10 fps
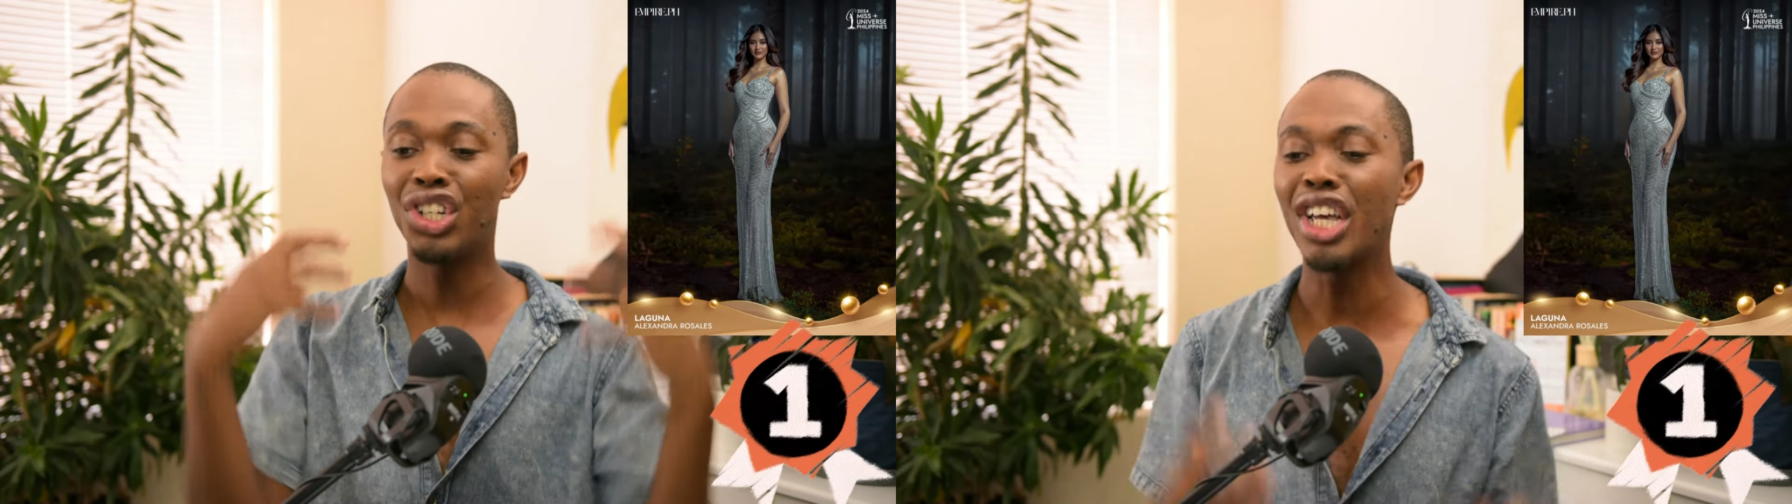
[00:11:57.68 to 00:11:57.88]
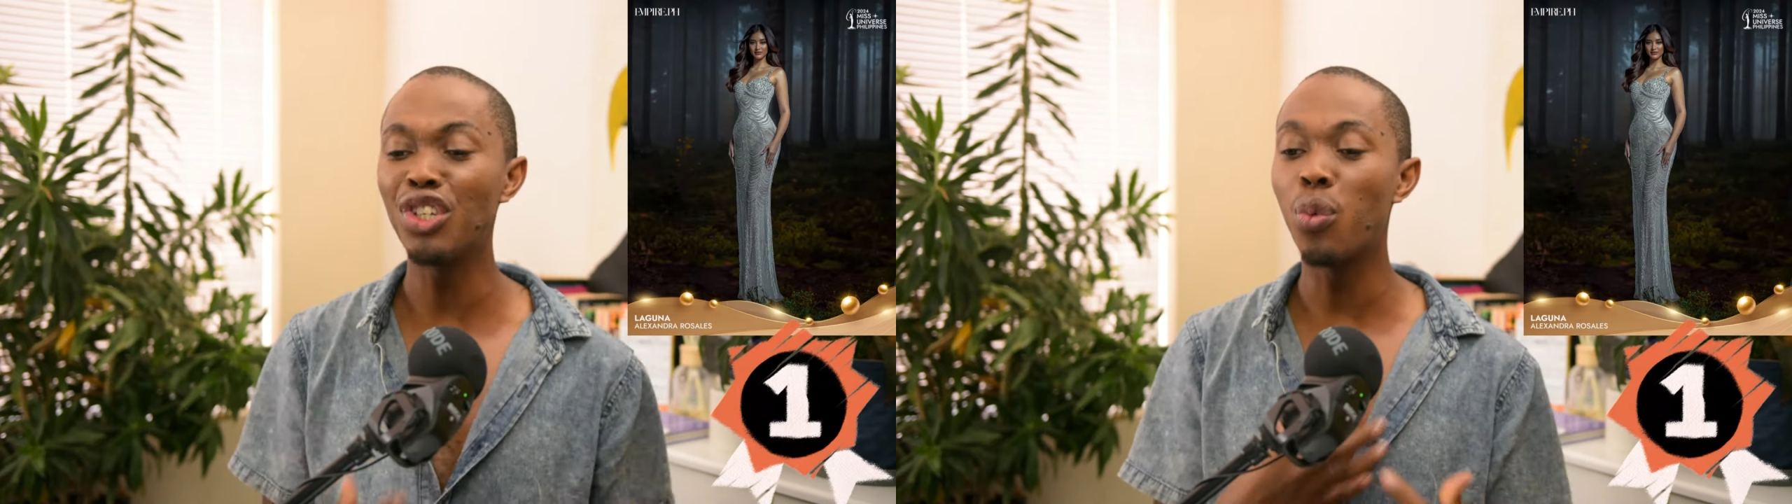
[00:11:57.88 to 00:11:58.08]

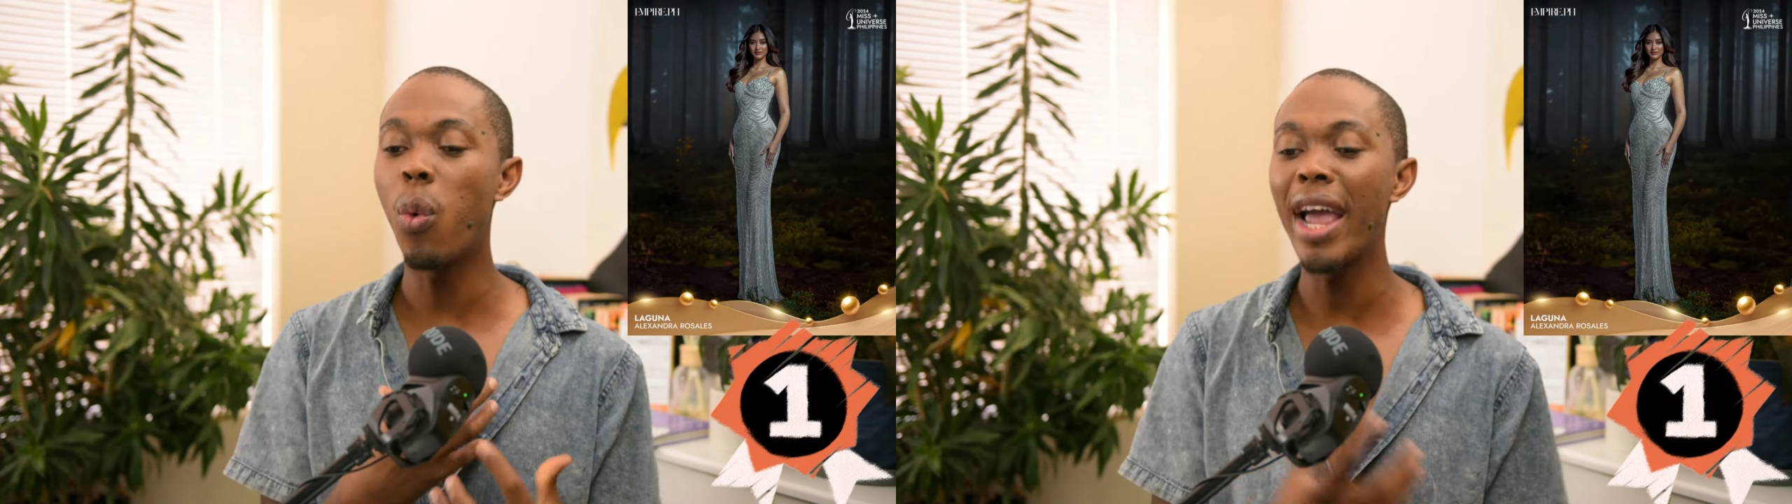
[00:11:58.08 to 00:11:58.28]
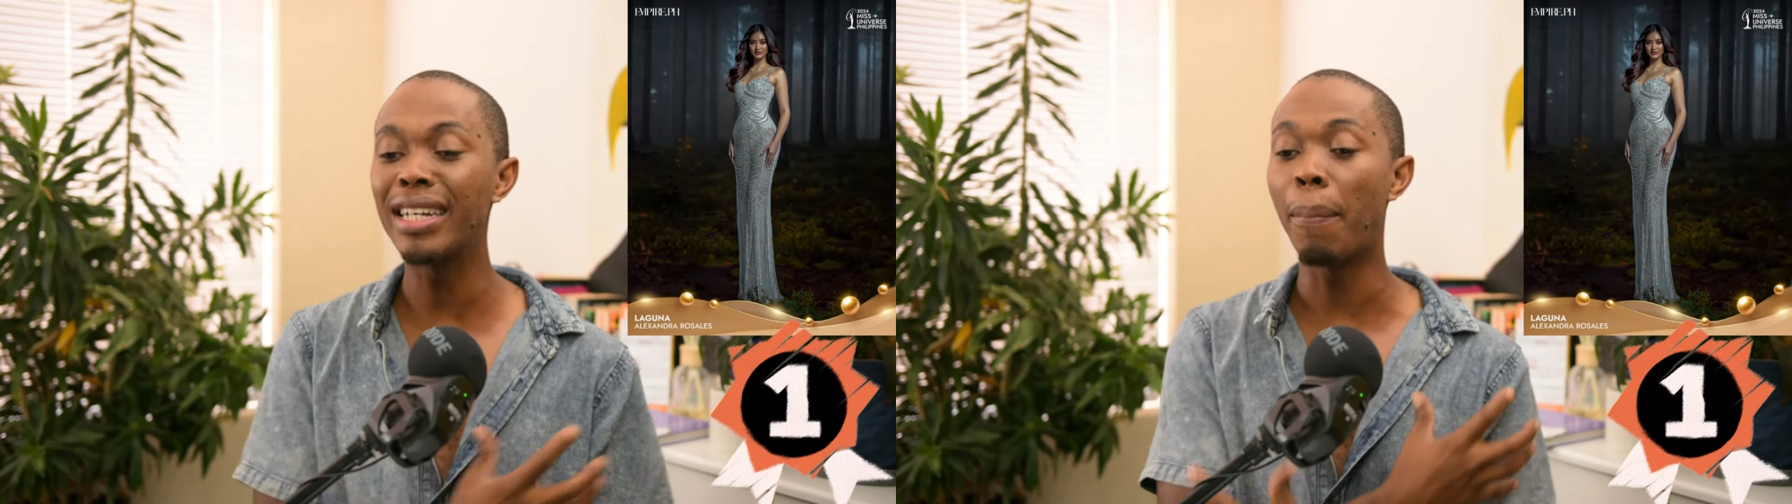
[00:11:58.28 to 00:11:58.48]
just
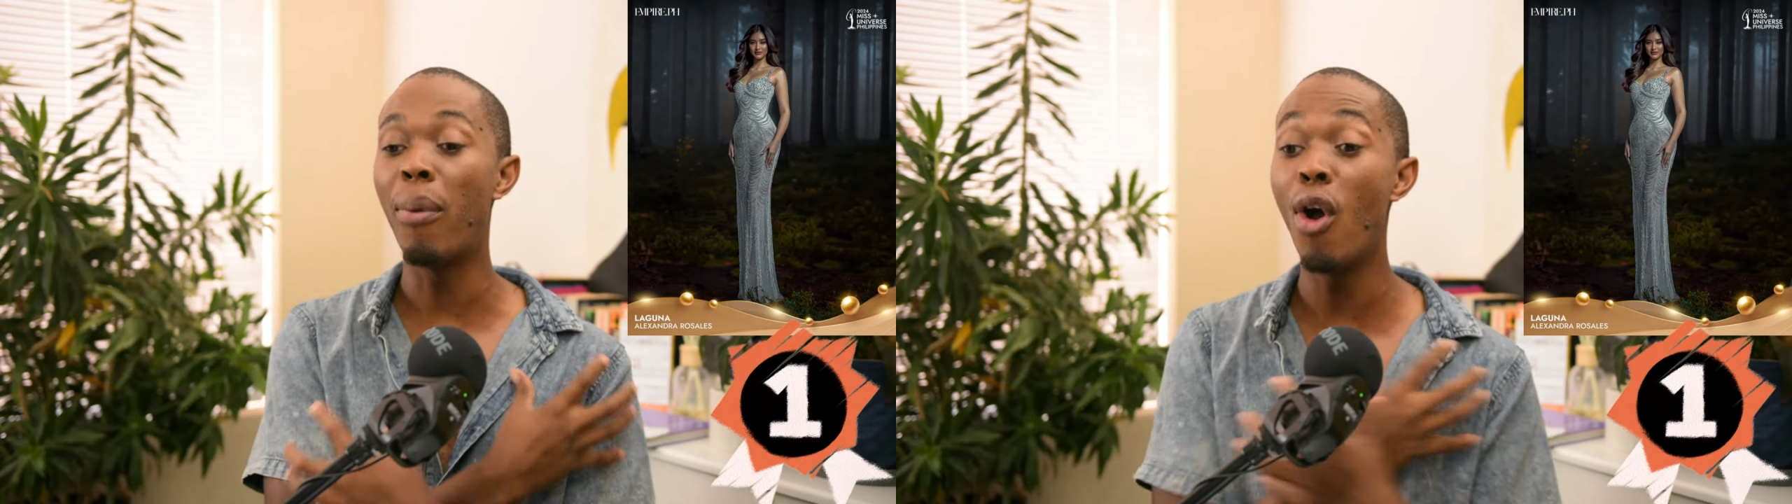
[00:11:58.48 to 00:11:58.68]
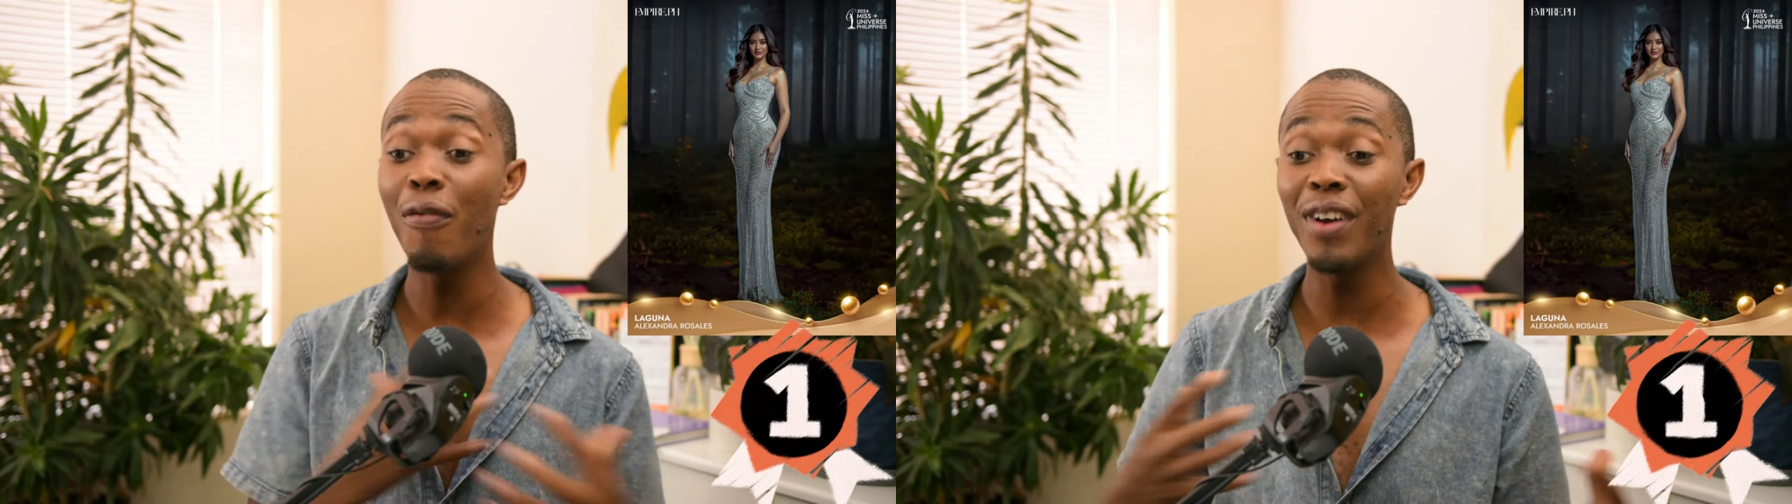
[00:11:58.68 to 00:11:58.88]
worked
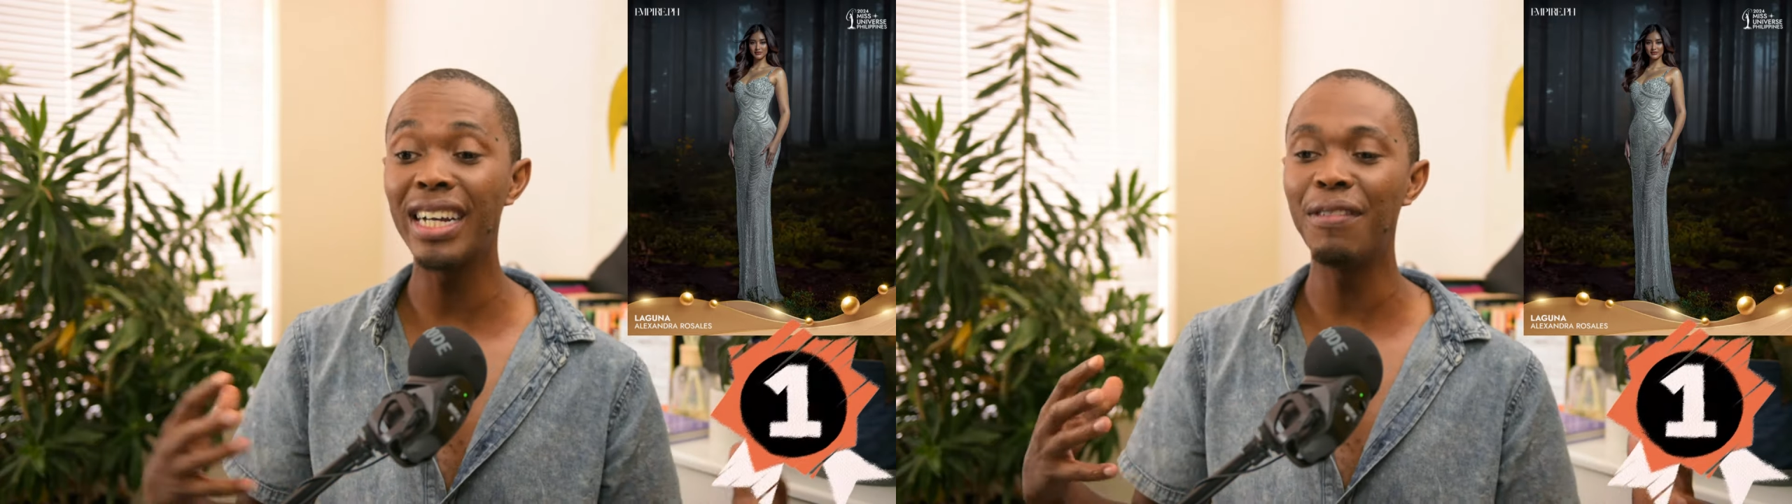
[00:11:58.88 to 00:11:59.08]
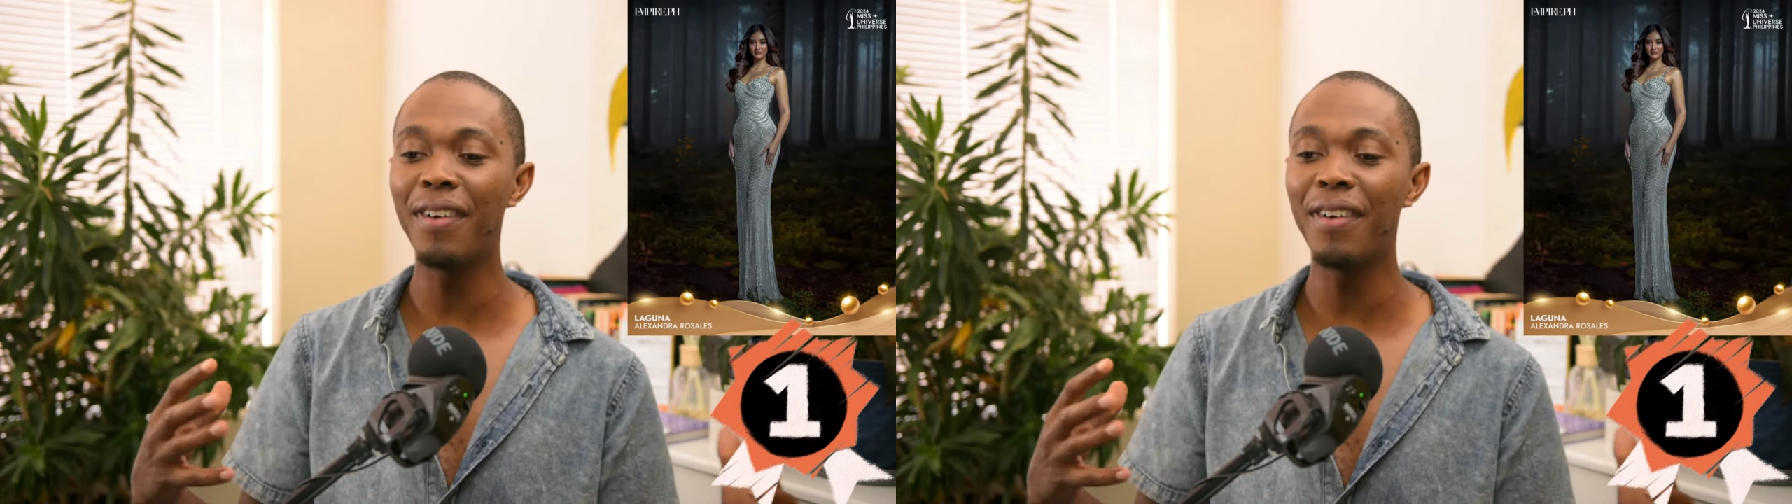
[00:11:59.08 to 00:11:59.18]
perfectly